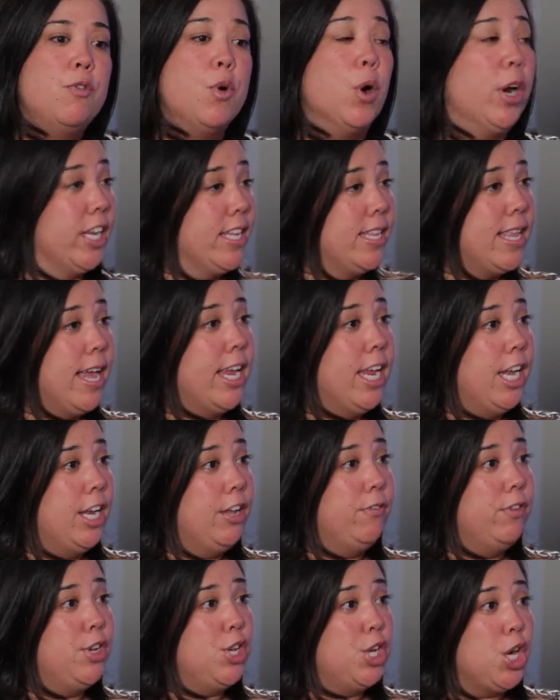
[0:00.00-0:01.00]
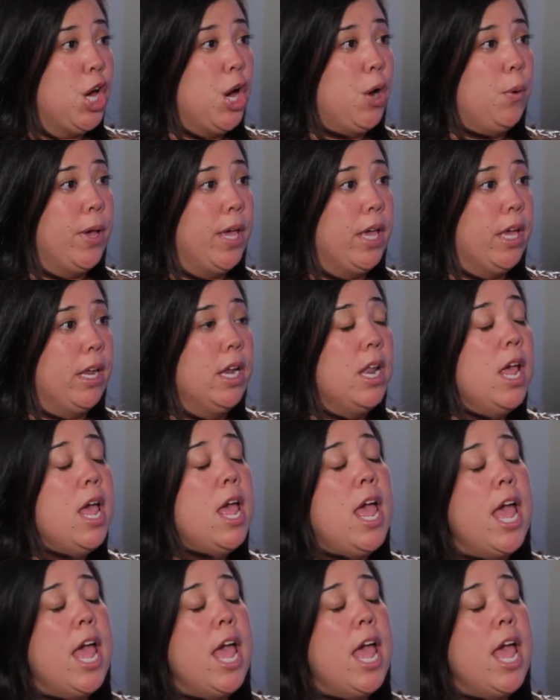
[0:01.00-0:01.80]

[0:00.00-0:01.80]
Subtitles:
executive to go in